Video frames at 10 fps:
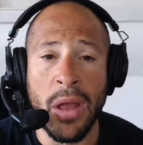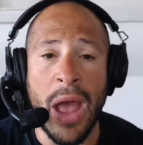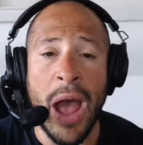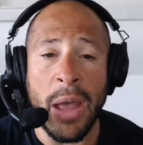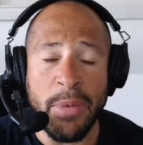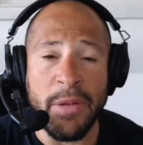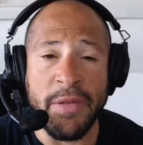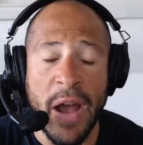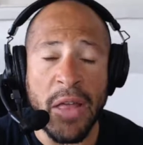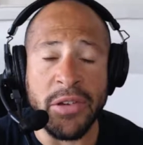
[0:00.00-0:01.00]
Happy
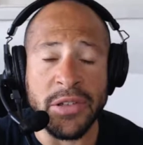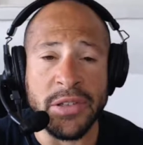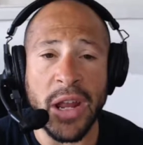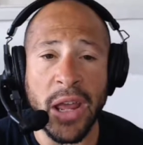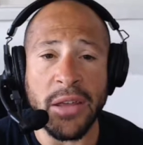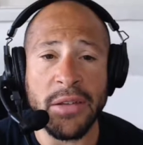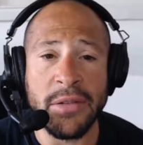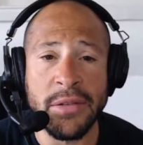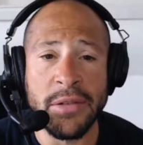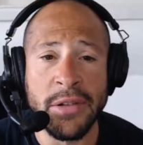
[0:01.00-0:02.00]
Father's Day
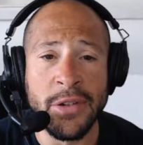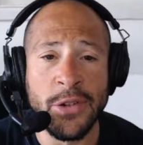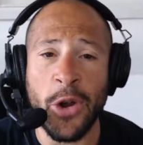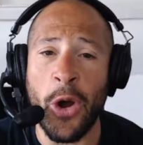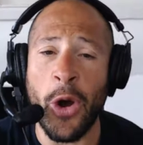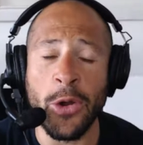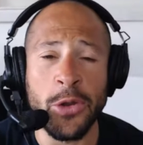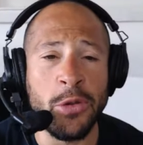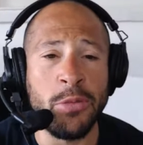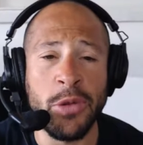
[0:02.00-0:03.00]
to all
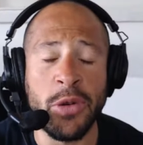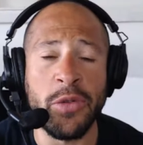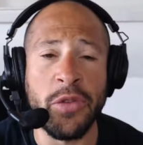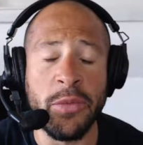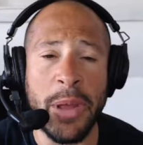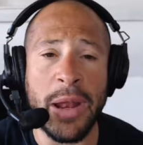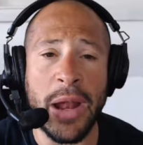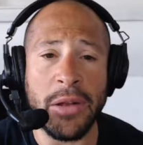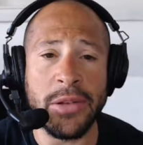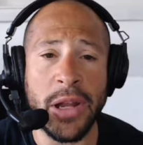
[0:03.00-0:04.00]
you beautiful men
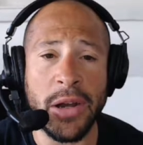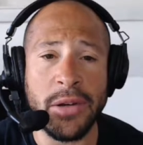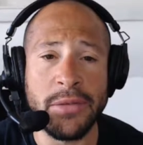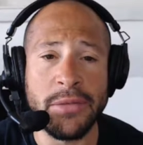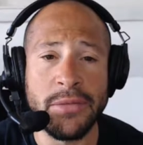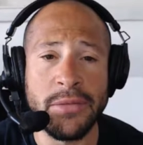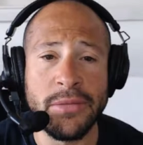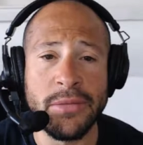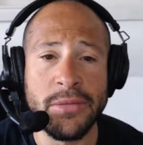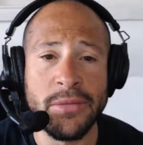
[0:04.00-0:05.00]
out there.
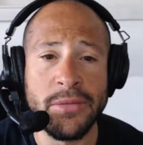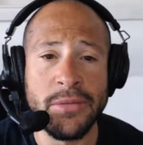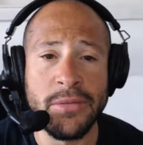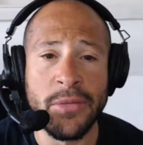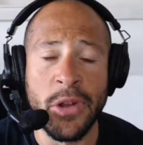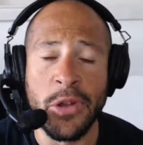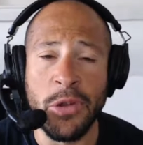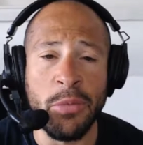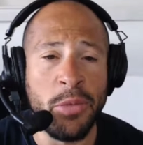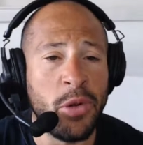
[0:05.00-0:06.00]

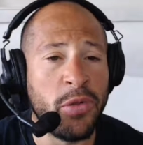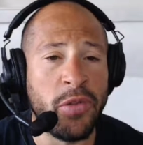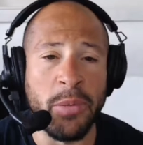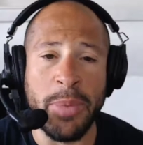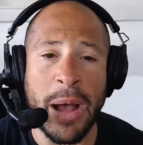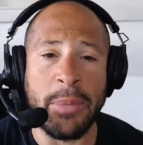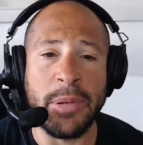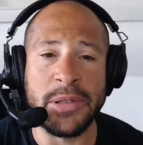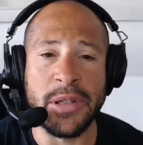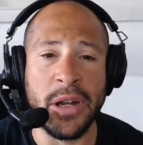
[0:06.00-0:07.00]
You beautiful
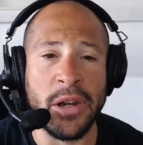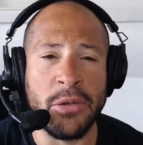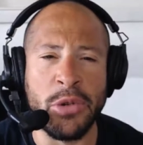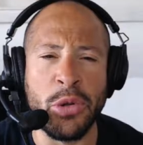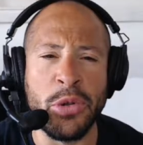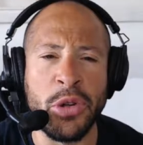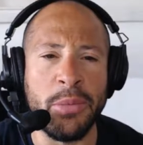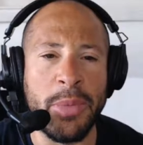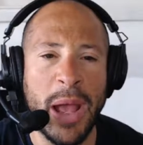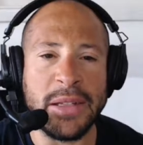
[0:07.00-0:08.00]
papas that are doing your
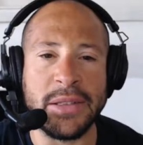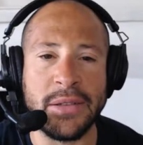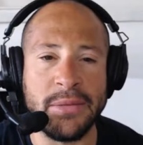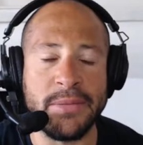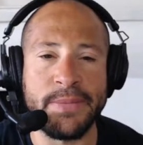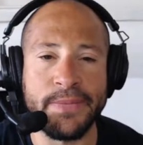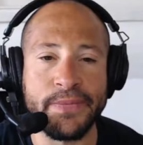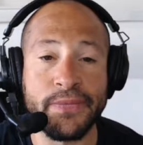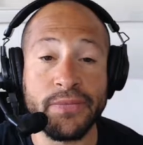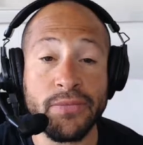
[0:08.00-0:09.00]
best.
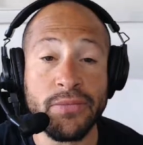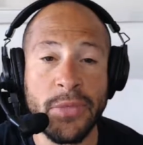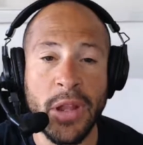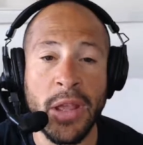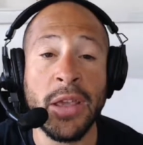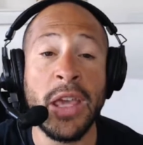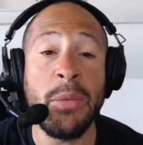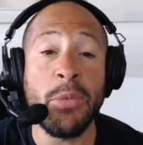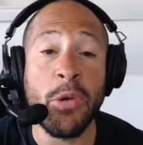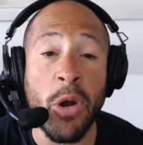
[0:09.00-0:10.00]

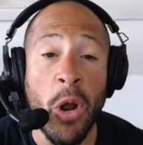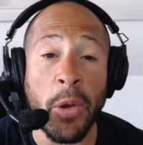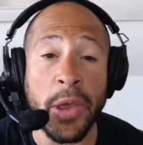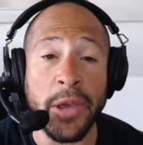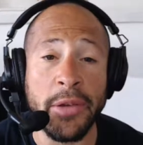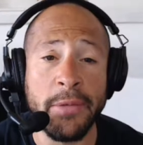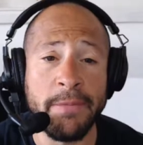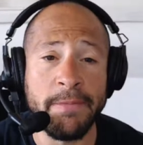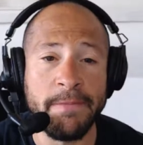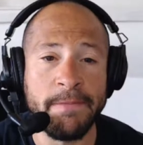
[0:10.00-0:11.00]
Keep growing.
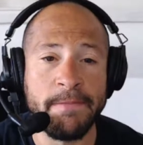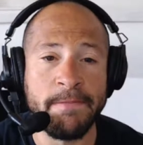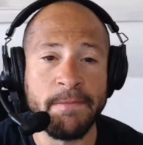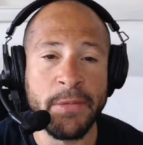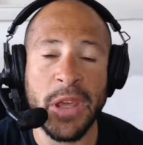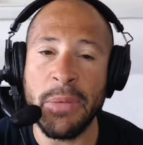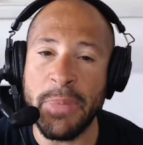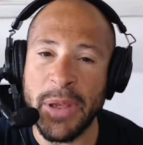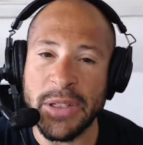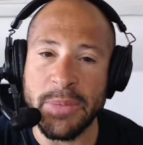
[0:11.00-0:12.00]
Keep
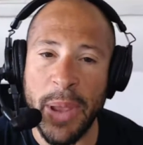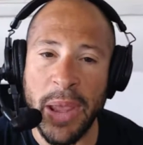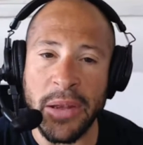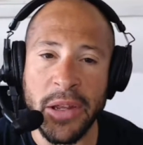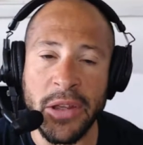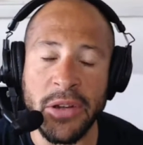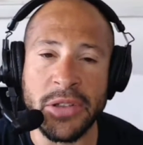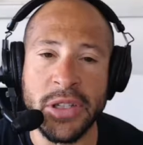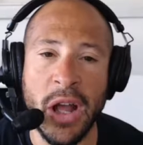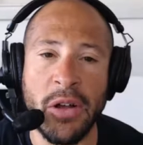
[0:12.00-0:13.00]
expanding
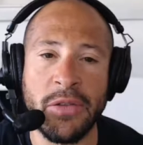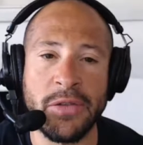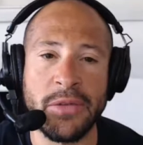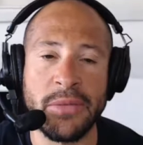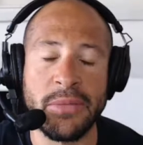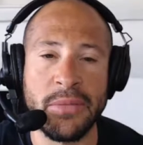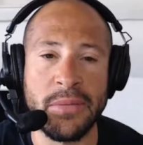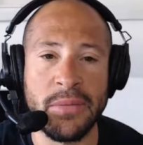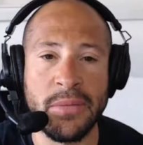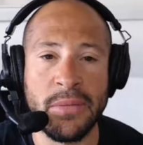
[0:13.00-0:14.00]
yourself.
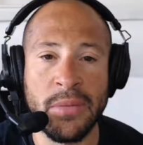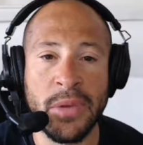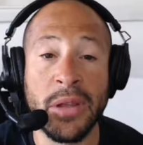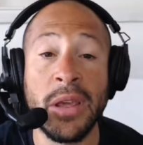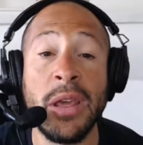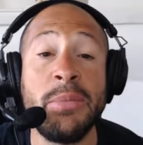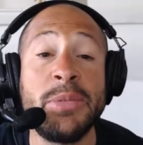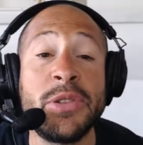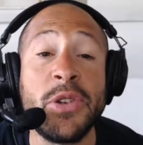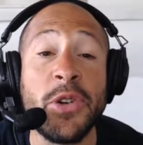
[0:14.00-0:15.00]
Keep
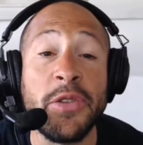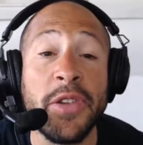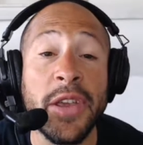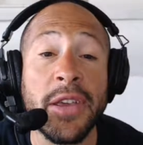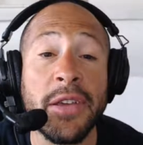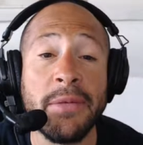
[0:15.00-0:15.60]
serving.